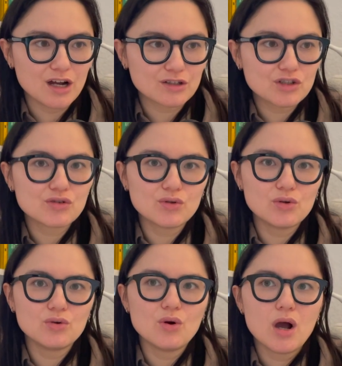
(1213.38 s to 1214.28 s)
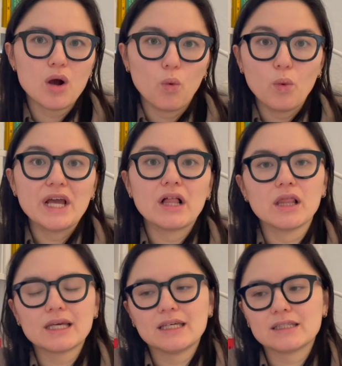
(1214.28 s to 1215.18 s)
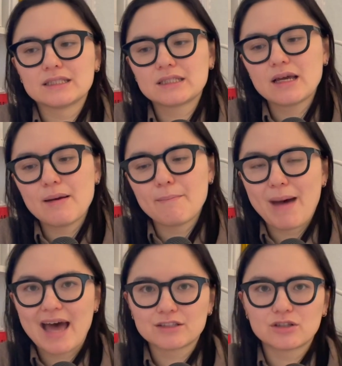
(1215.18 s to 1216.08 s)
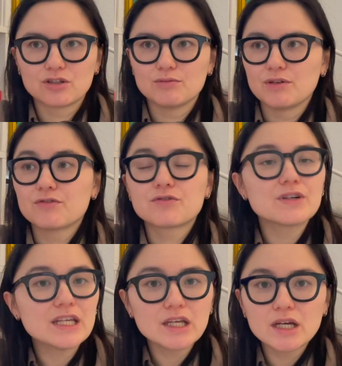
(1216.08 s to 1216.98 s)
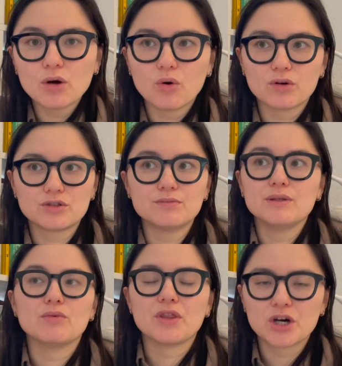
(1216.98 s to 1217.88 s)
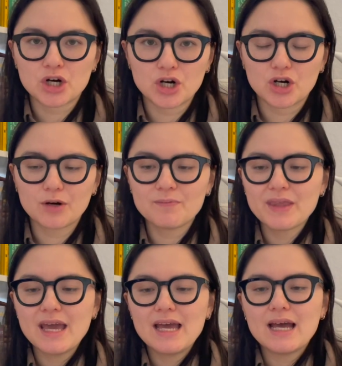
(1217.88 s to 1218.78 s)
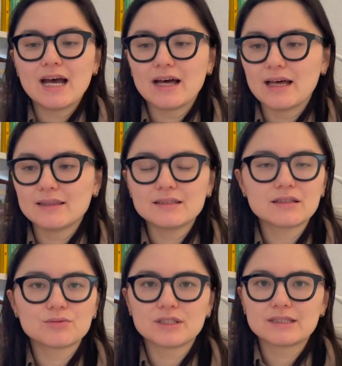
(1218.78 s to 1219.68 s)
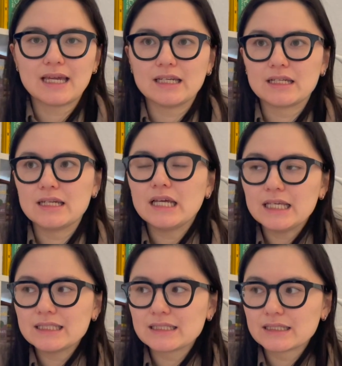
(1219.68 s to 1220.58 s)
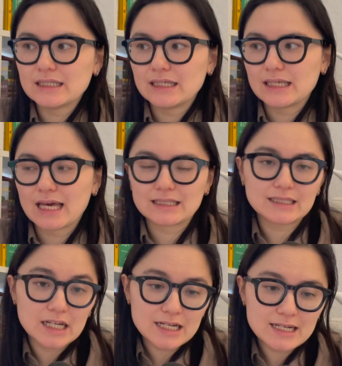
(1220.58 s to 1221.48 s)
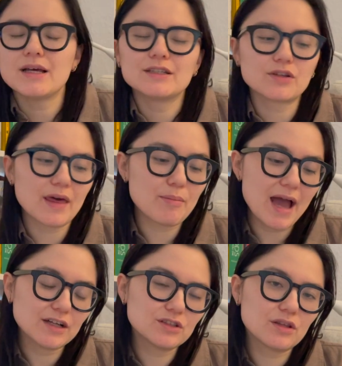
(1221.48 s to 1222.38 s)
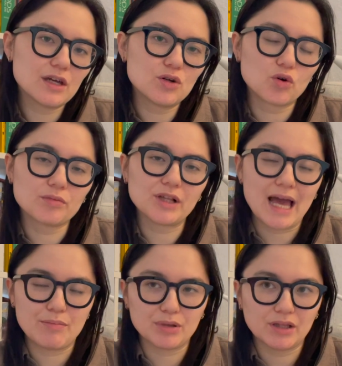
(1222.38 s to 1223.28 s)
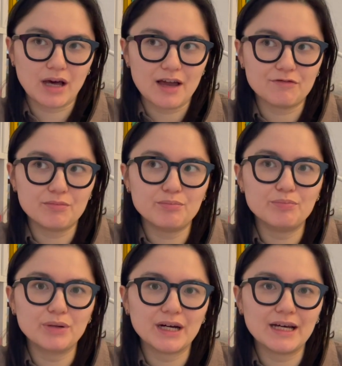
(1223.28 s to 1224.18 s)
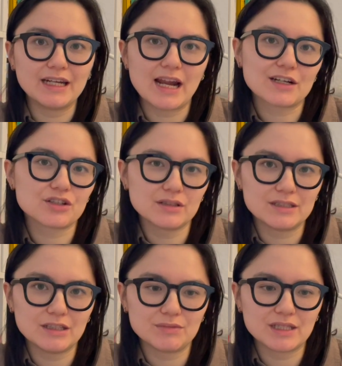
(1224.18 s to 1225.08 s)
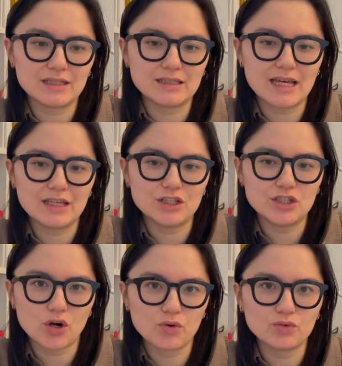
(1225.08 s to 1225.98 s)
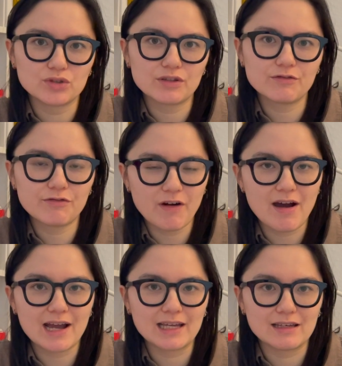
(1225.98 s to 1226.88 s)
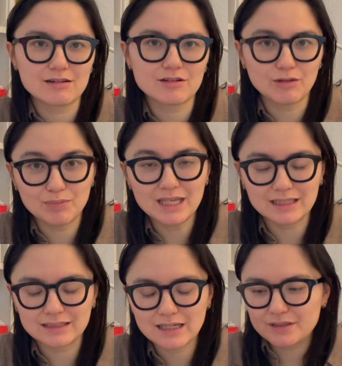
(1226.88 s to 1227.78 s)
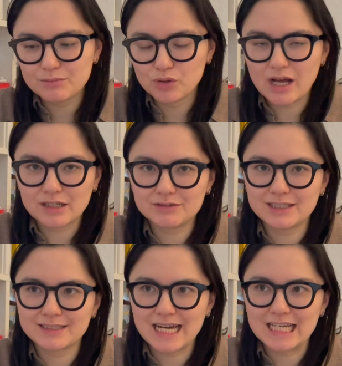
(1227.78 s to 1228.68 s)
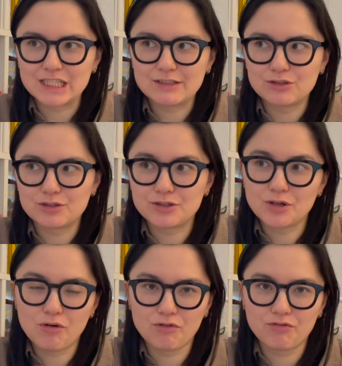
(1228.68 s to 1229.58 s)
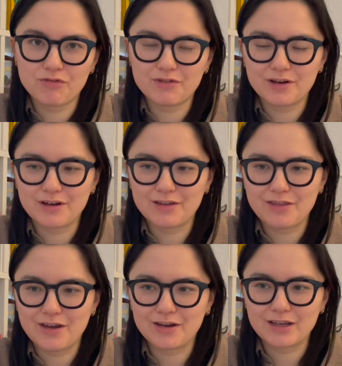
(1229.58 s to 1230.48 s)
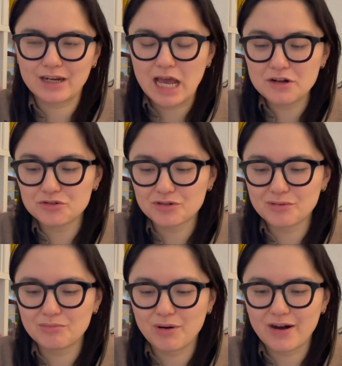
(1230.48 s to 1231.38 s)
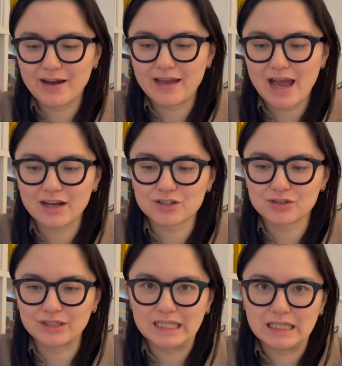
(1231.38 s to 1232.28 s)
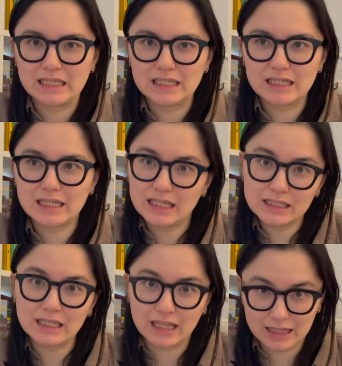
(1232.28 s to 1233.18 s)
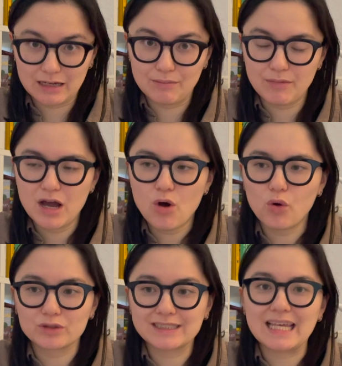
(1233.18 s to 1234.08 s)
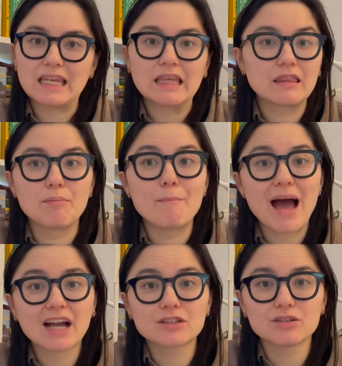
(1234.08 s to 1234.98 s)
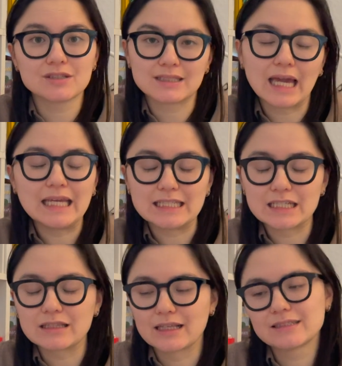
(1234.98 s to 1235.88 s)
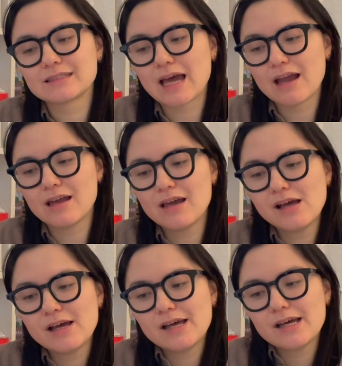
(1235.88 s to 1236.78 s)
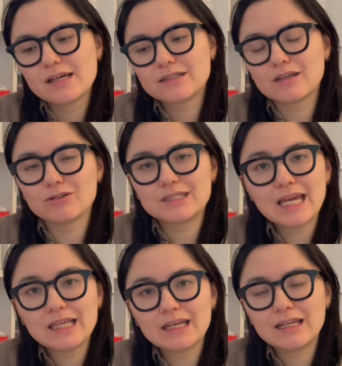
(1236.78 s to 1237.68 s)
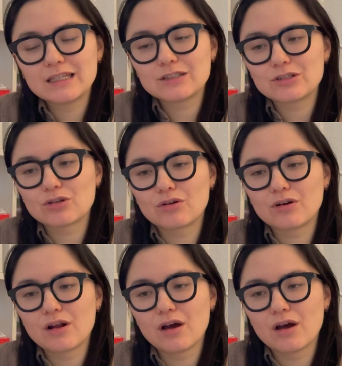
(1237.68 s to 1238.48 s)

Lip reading: true will is Master to be free or to be with her. And this is what Satan easily gets done. So they're back to their normal happy life, but it actually seems that they don't find the peace. Bulgakov decides to solve their conundrum by actually killing them or sending them back to Satan, let's say. So Satan in its turn